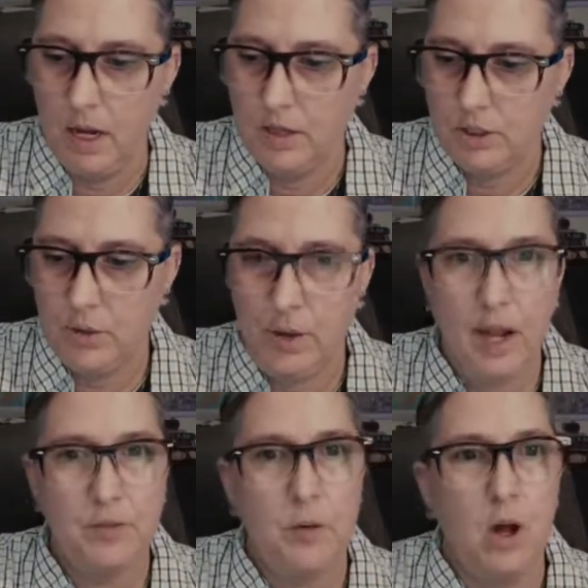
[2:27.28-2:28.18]
to
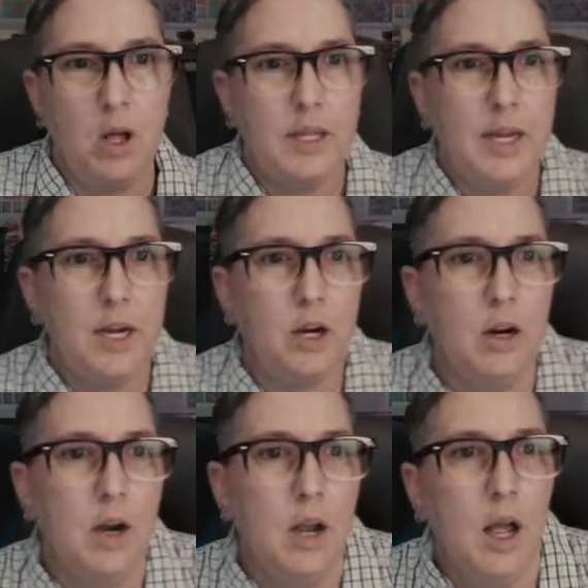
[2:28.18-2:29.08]
have you all here,
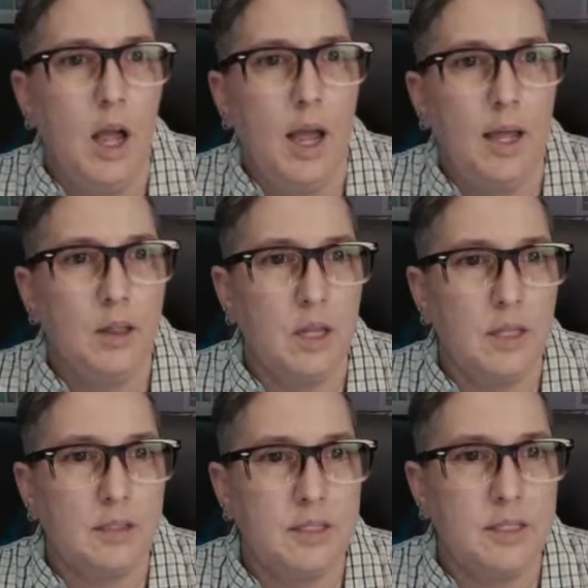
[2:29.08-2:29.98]
and
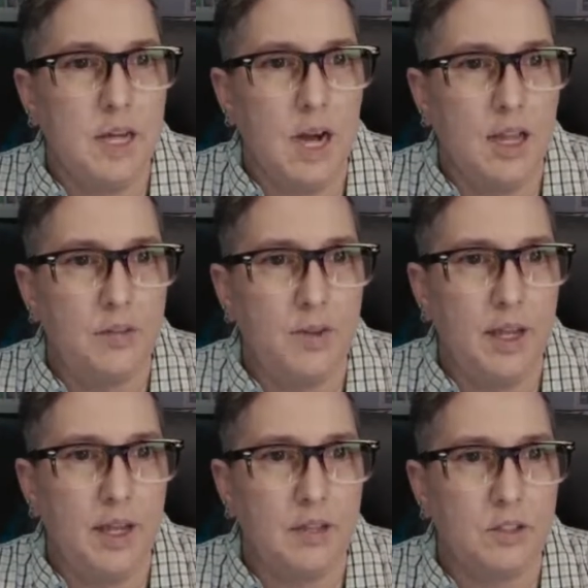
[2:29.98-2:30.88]
let's dive
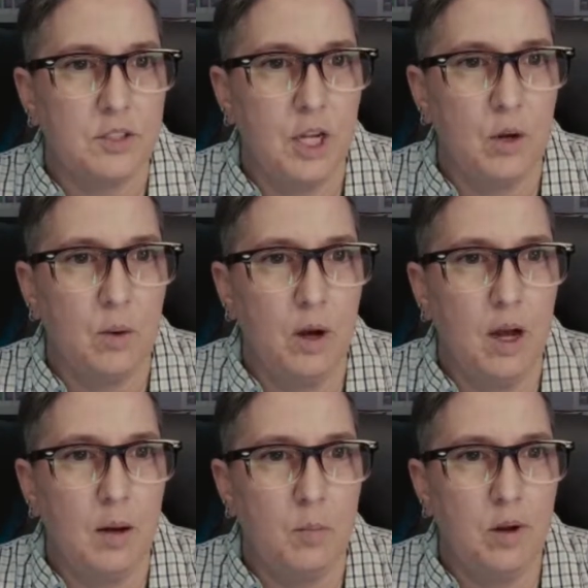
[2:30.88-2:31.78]
in. So
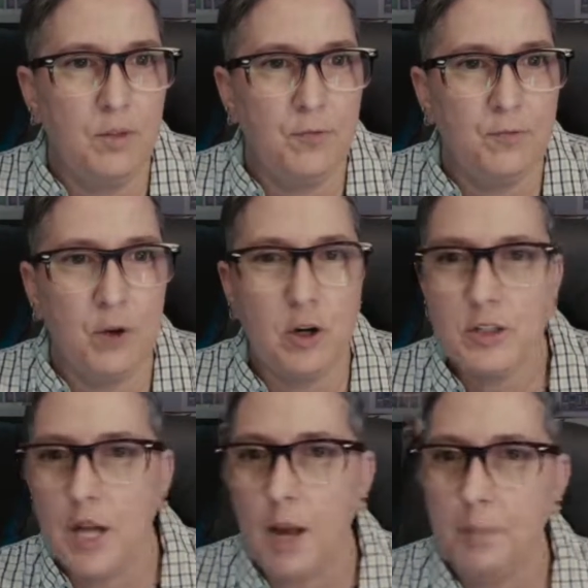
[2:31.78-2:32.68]
one of the first
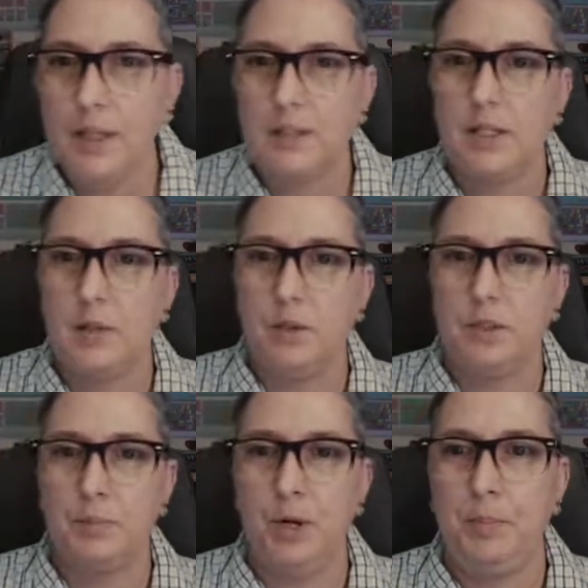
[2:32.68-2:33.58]
topics that was
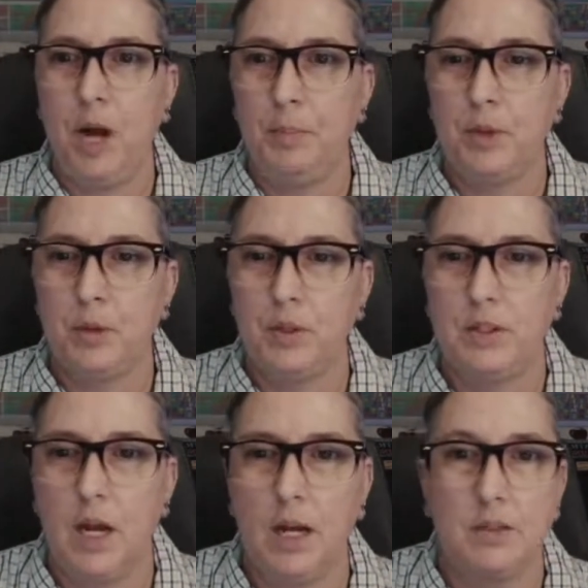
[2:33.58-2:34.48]
pretty popular was
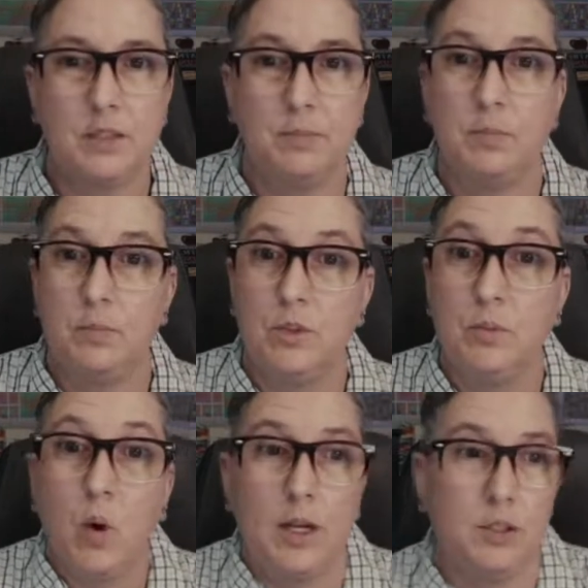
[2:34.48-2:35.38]
some Zoom
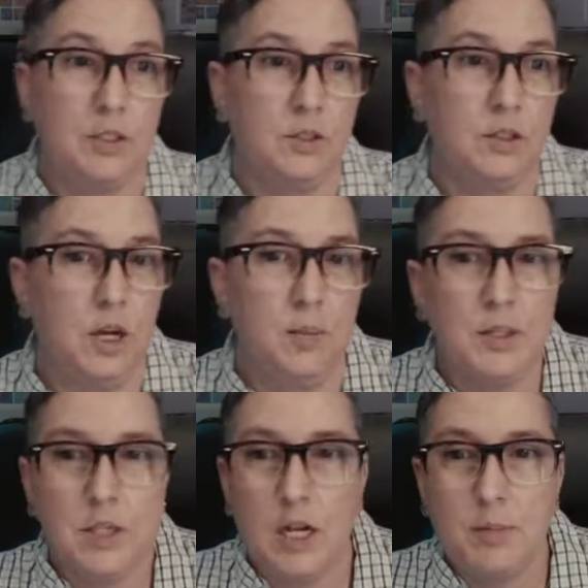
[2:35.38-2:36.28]
questions. So I'm going to
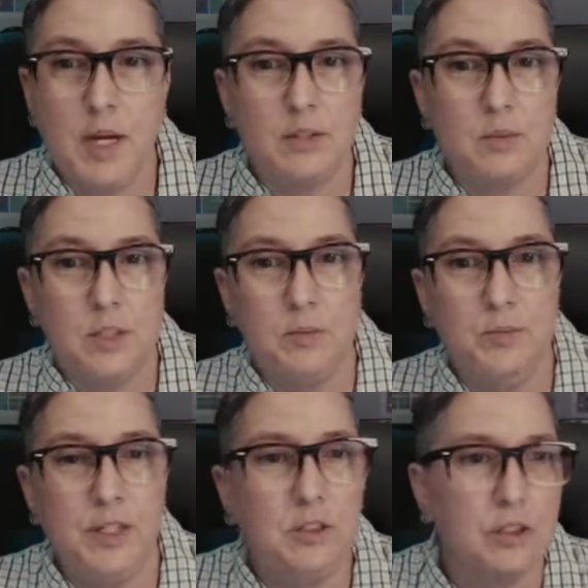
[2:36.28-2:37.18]
talk about some Zoom
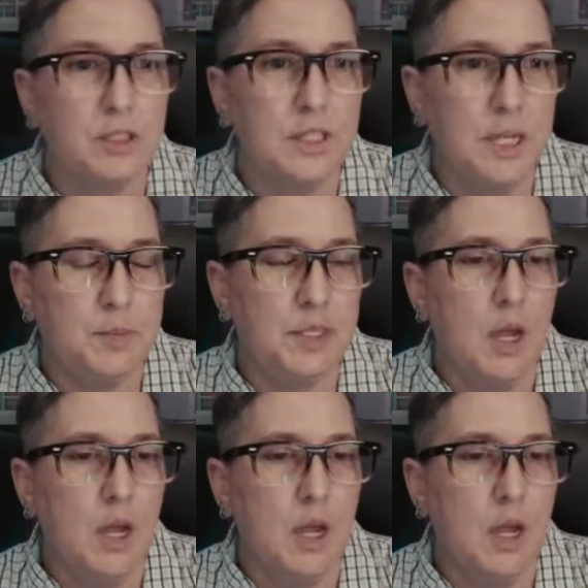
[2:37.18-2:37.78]
features and tips.